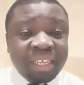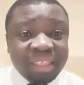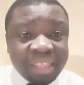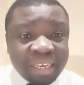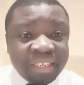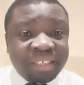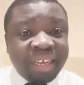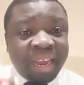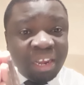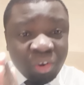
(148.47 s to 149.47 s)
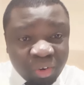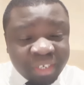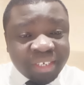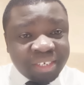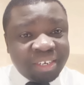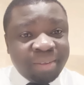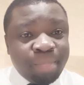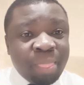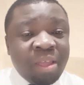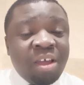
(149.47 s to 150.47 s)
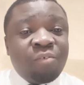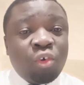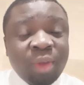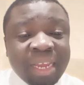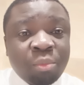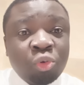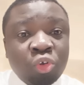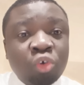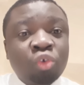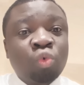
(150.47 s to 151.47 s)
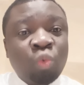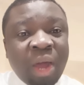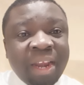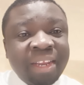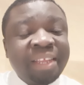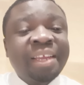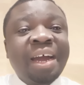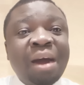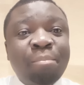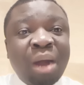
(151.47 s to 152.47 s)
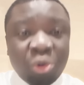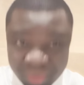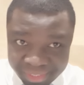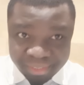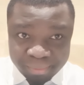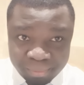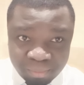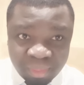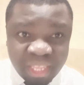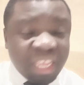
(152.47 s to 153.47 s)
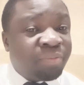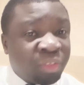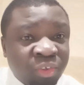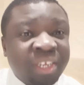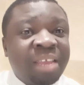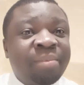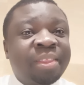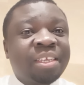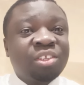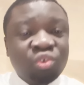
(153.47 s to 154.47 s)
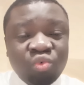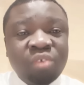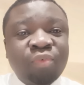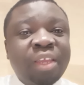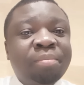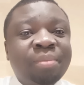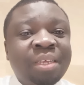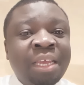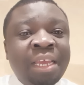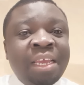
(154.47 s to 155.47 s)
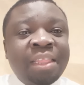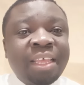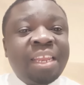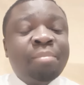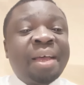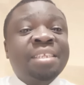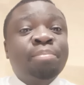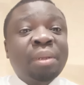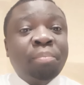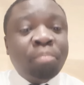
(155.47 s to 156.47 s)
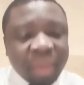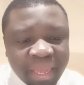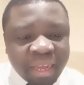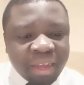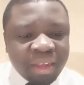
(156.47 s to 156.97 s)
there is a lot for William Ruto to worry about. If he thought everything is good for him, then he must prepare